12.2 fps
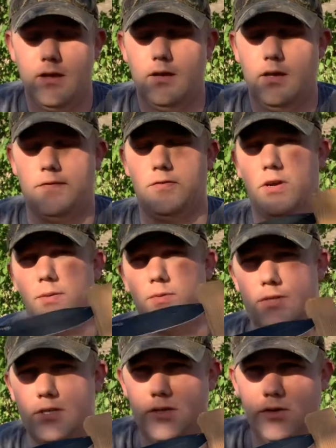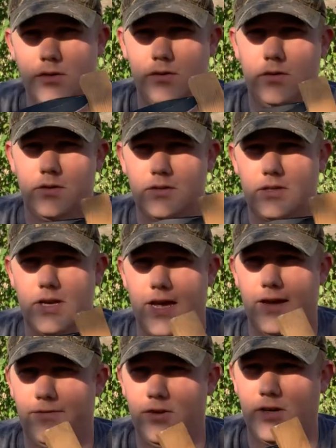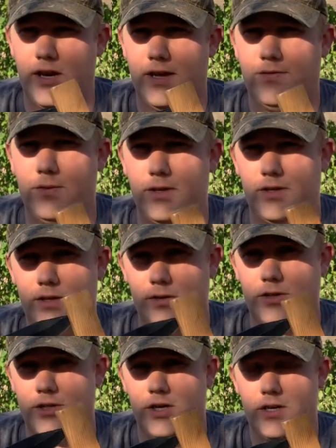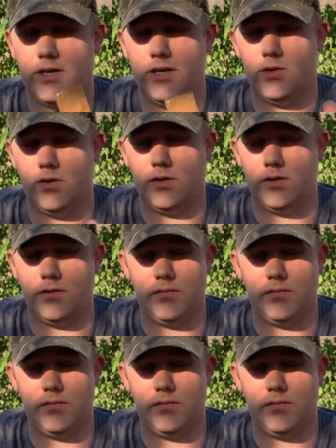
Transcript: If you're able to have your knife with you and chunk it into a,